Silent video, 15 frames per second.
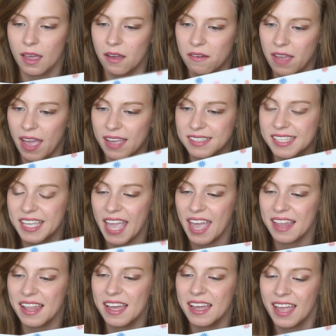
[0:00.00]
Okay, to
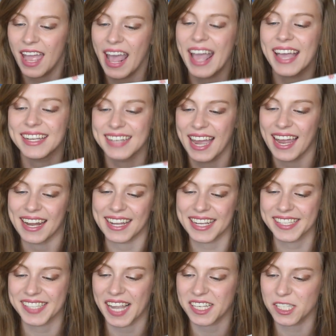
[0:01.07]
Kayla and Alex,